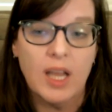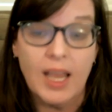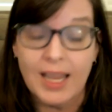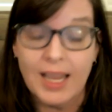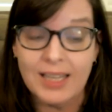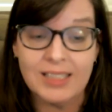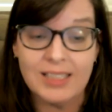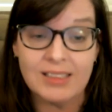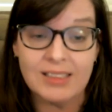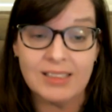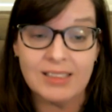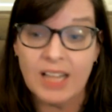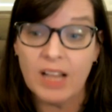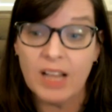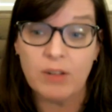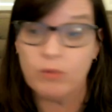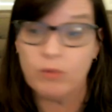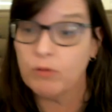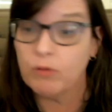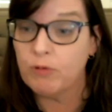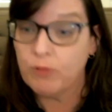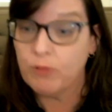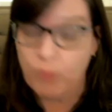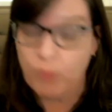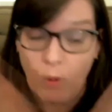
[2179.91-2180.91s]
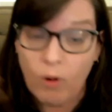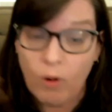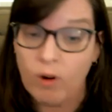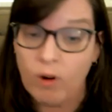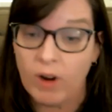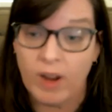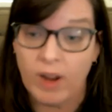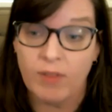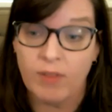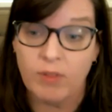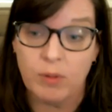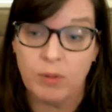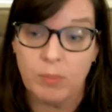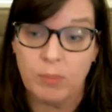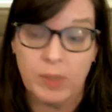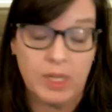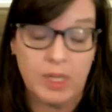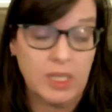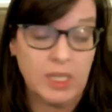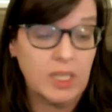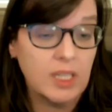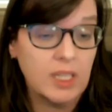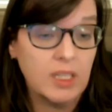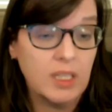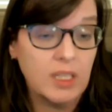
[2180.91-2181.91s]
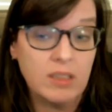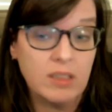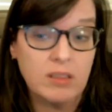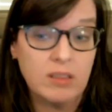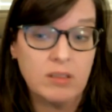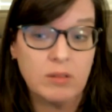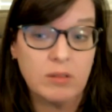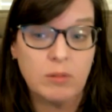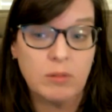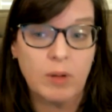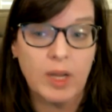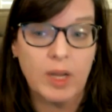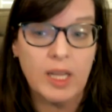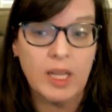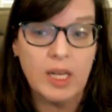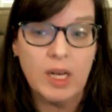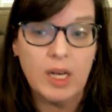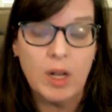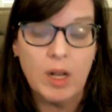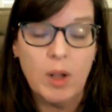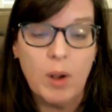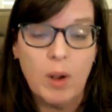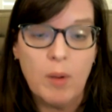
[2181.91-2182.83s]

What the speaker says: And it's not for everybody, right?